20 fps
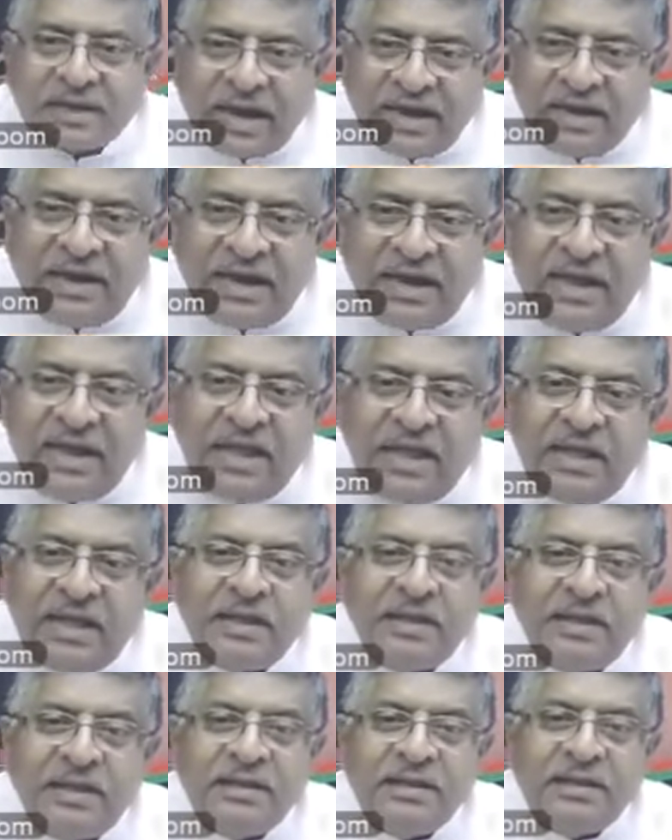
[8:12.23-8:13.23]

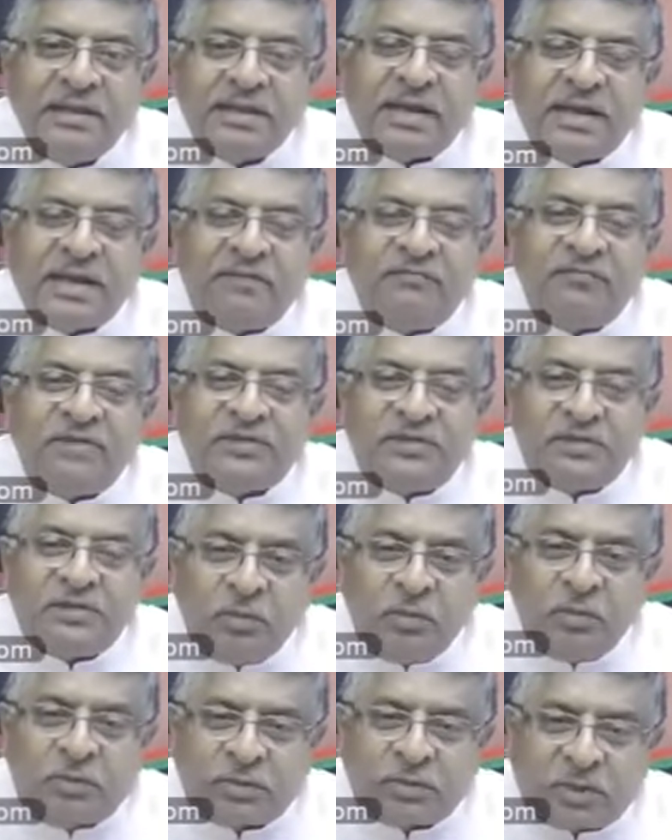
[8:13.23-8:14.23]
Kindly come
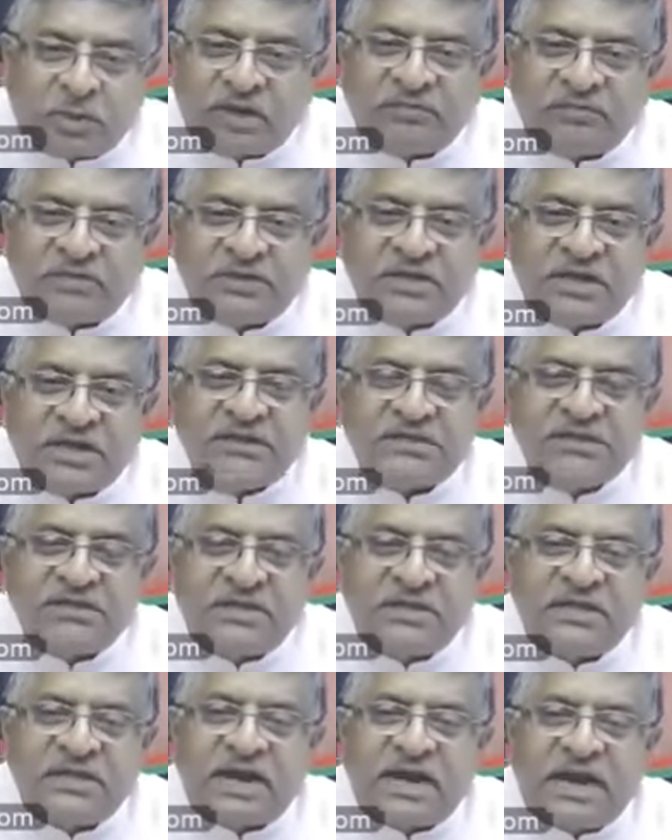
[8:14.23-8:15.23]
with new product, which
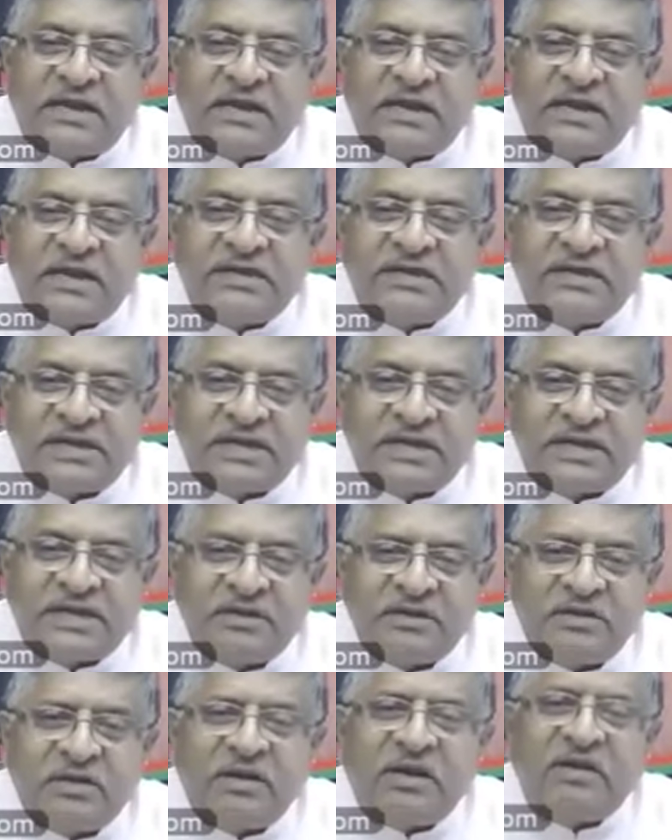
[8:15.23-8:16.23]
Ajay Sani rightly
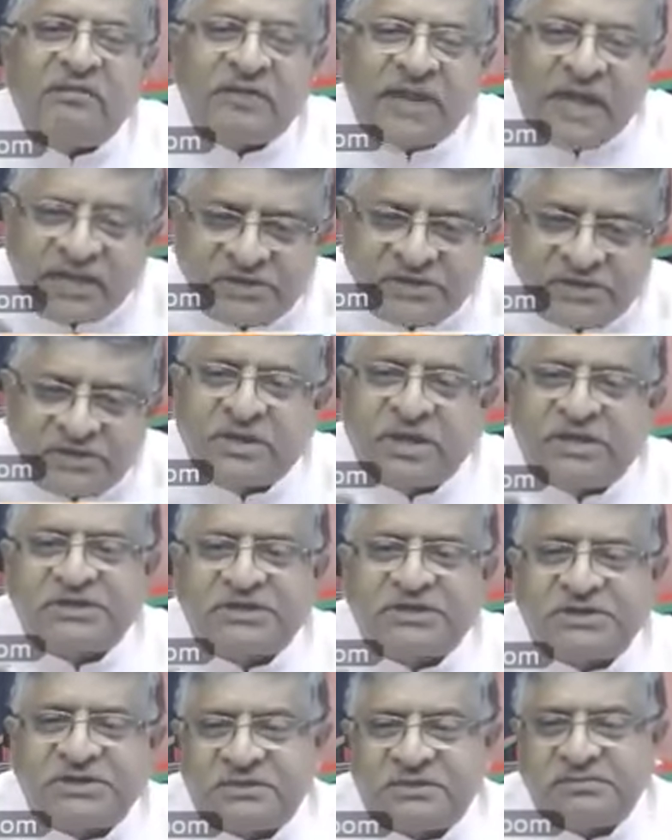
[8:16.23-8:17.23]
stated, of
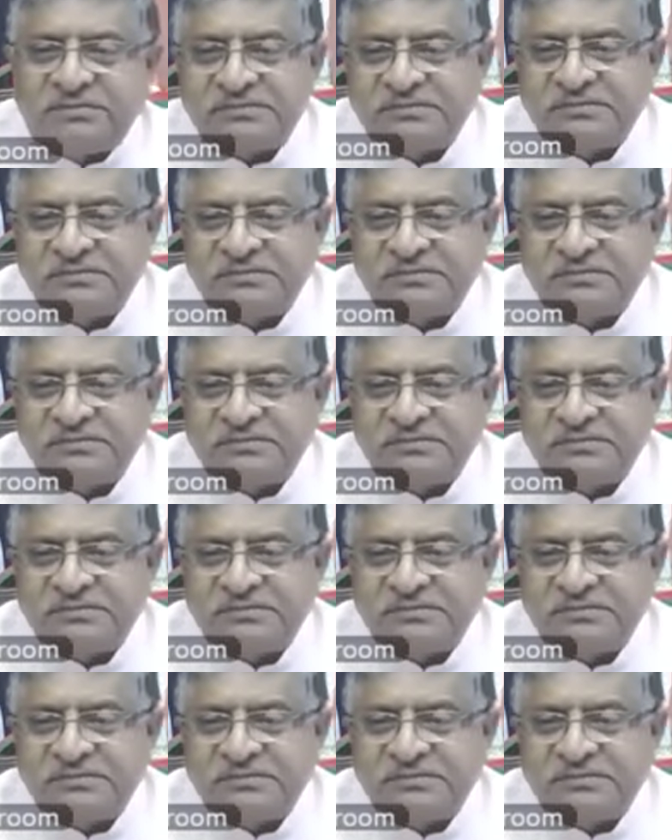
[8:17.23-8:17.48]
education.